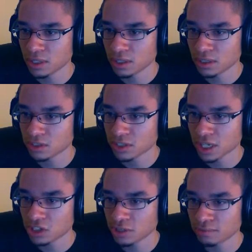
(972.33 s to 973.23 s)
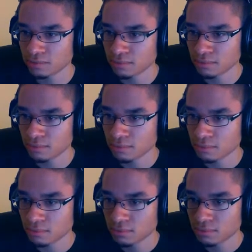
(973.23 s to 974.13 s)
Let's catch up.
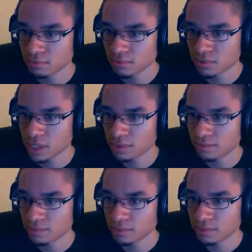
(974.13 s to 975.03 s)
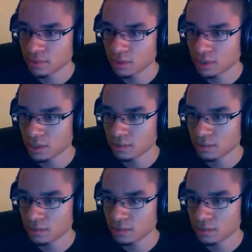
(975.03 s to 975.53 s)
Ready? Alright.